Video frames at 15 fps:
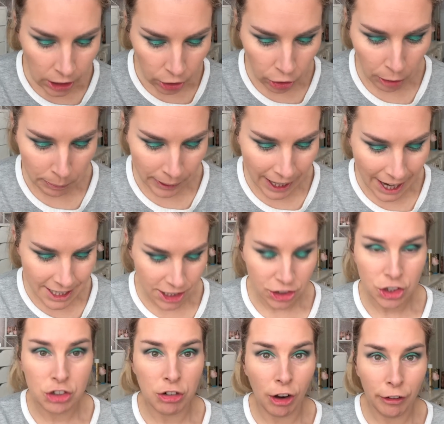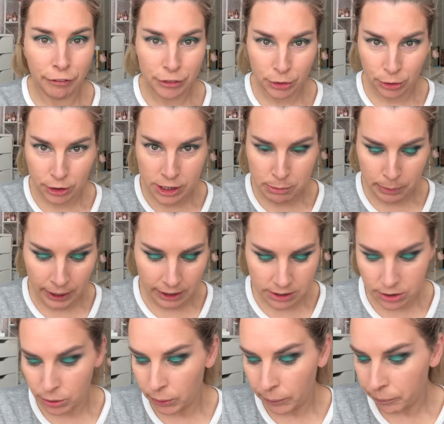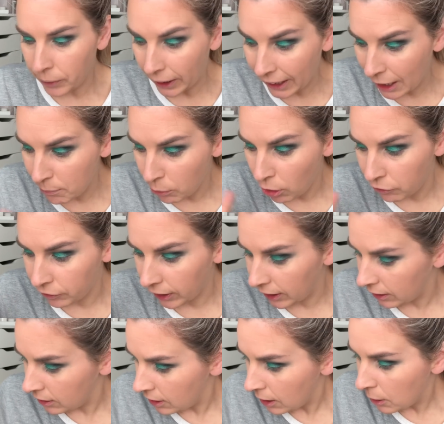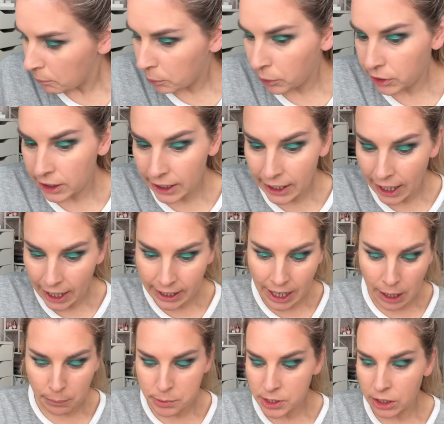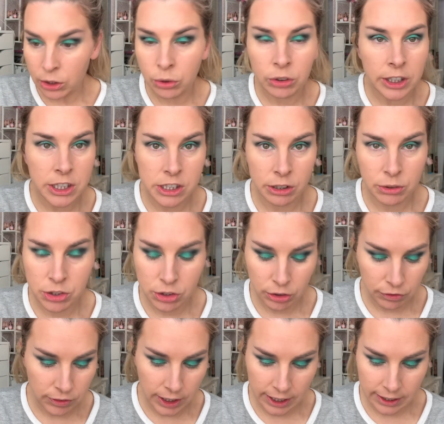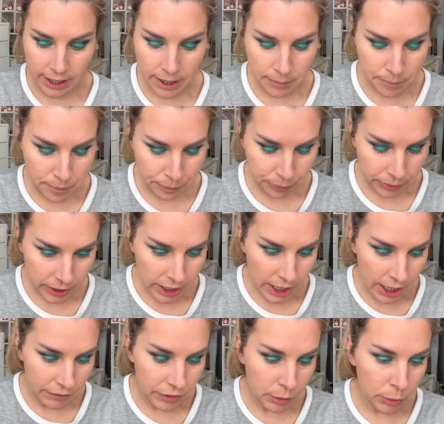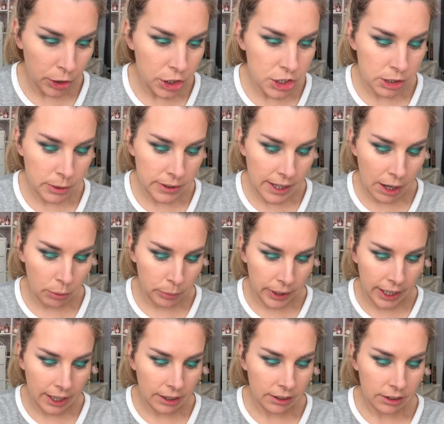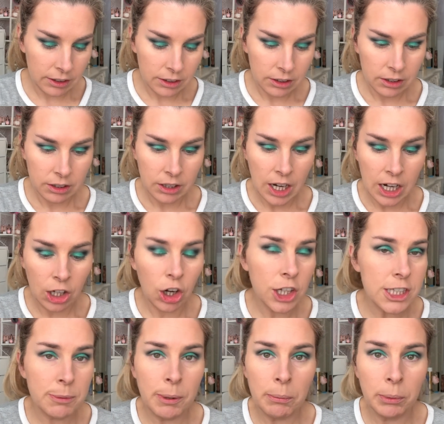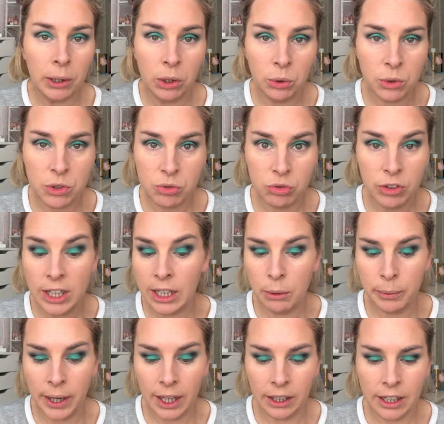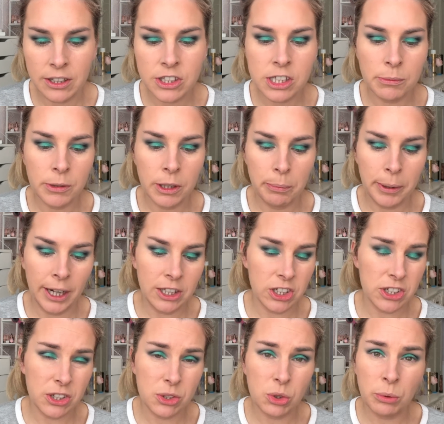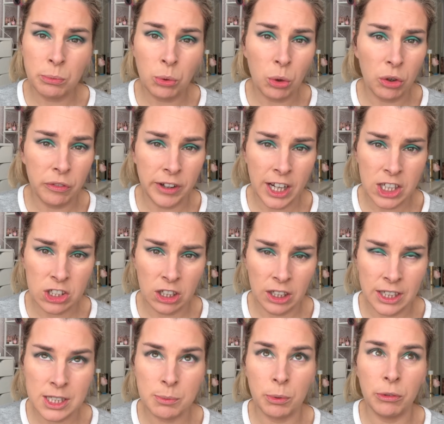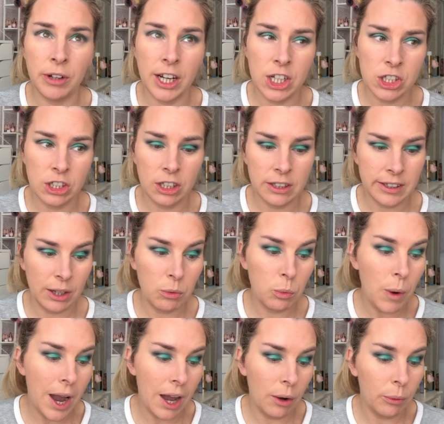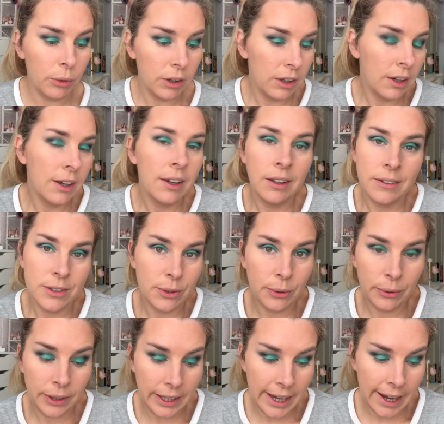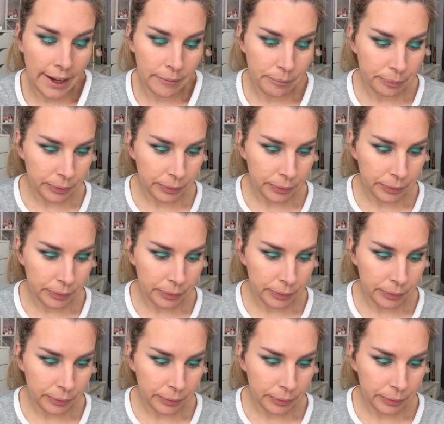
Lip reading: got my head in the trough, so to speak, so I keep off it. But you can absolutely do stuff like that if you want to do it that way, and lots of people lose really well, and some of the pictures are so motivational, inspirational. It's like, wow. So yeah.